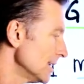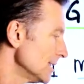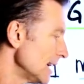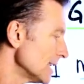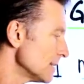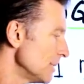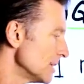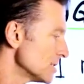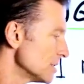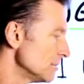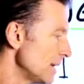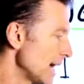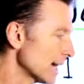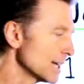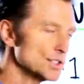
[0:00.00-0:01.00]
not to mention
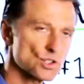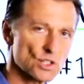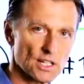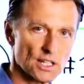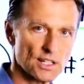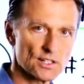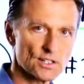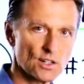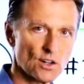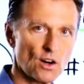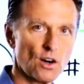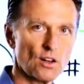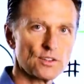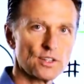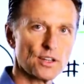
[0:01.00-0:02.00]
mac and cheese and
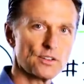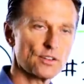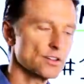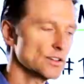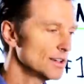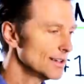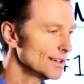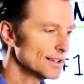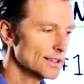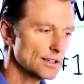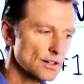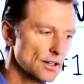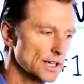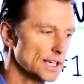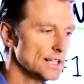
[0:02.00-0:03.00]
all the other
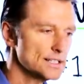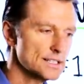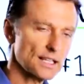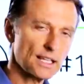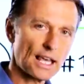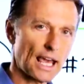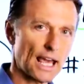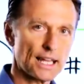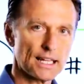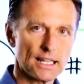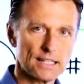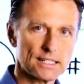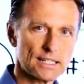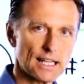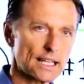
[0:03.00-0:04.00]
cookies and
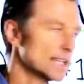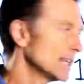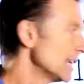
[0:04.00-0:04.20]
candies that